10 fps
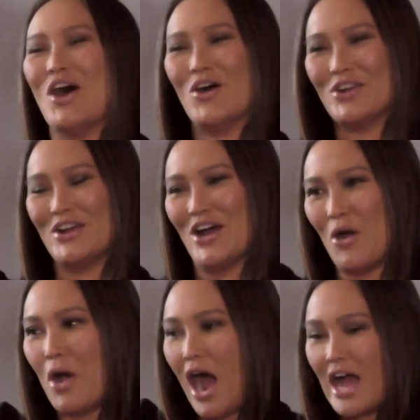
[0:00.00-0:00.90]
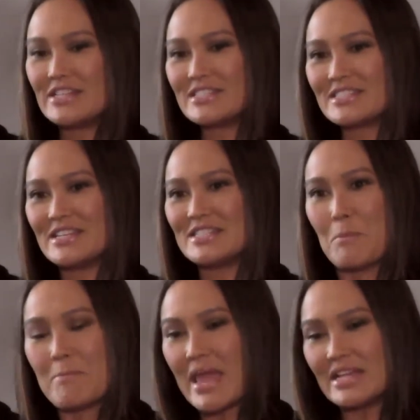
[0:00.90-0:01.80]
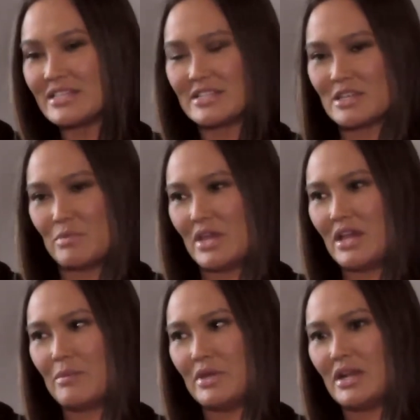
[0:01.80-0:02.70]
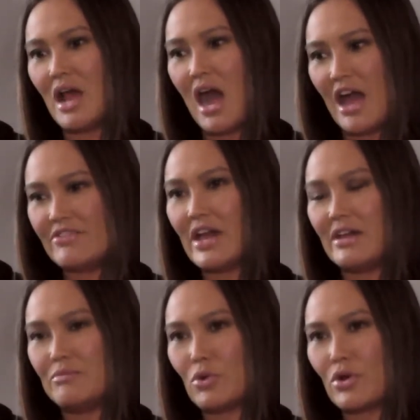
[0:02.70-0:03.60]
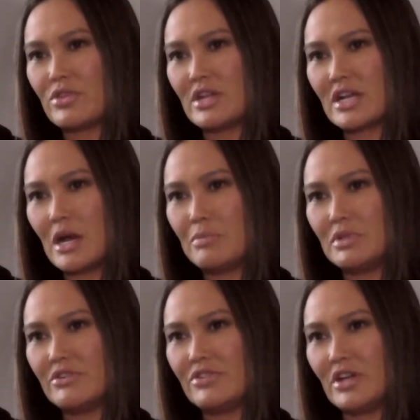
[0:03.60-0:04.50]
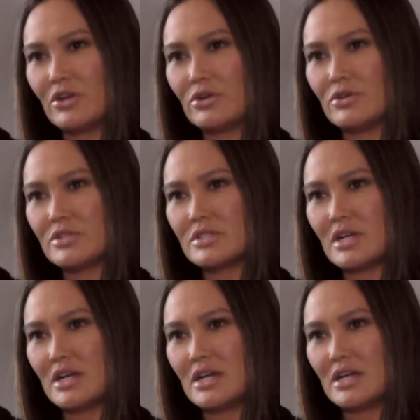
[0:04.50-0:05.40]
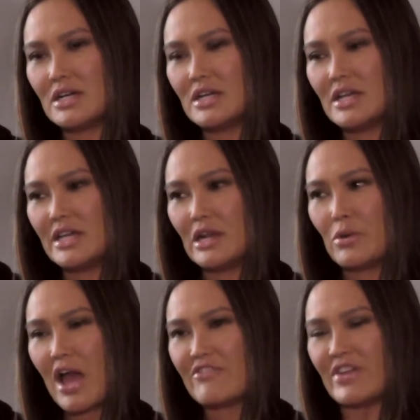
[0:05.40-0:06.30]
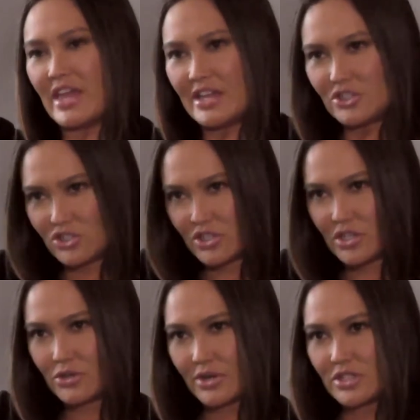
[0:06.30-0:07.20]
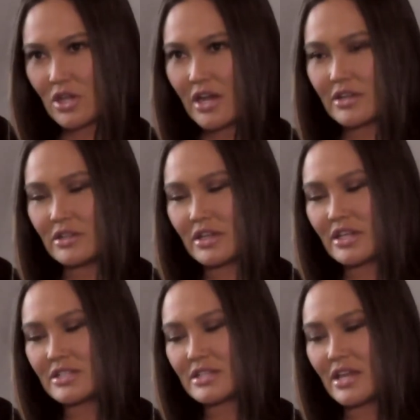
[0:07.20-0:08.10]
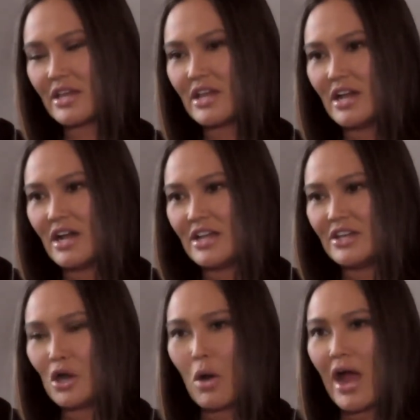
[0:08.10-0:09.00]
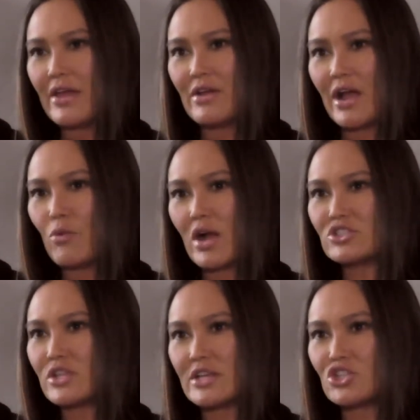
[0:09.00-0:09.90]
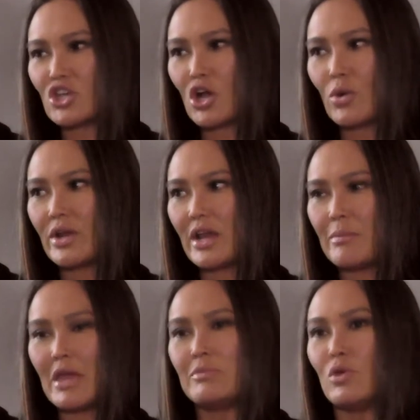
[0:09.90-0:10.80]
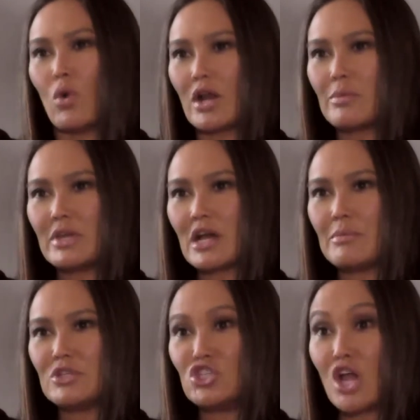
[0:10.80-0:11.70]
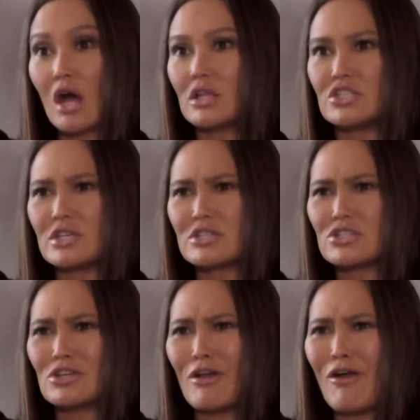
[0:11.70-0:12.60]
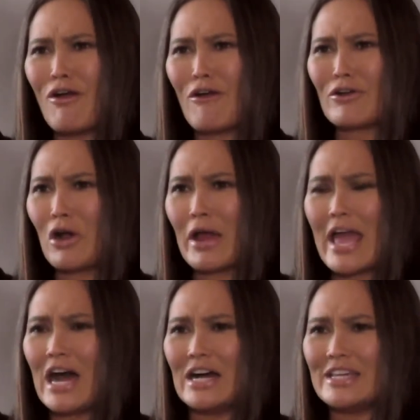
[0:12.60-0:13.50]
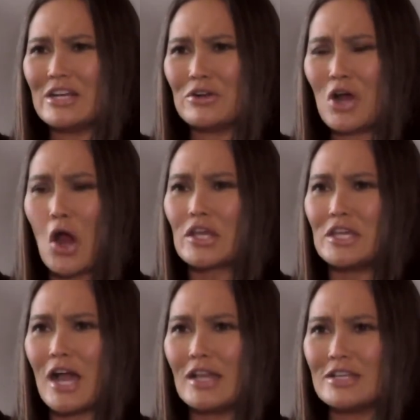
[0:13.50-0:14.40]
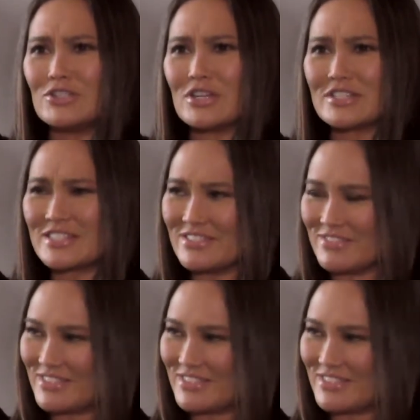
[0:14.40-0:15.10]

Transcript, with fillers: no no no, I just it's amazing to me. I mean, I've had more than a couple of young girls, uh, you know, half Asian or exotic looking say, you know, I I watched that show and it made me want to become a geologist or an uh, you know an archaeologist,